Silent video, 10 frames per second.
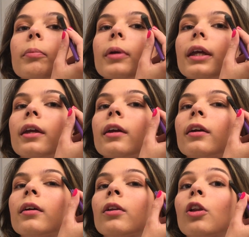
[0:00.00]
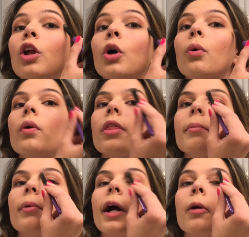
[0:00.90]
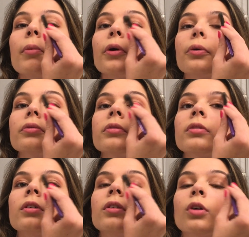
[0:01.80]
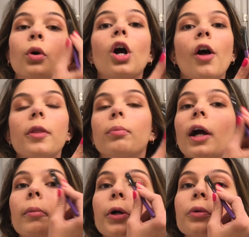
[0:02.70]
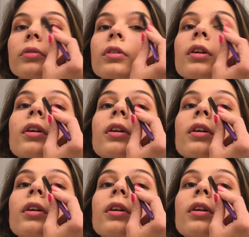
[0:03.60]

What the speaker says: below the brow bone or on the brow bone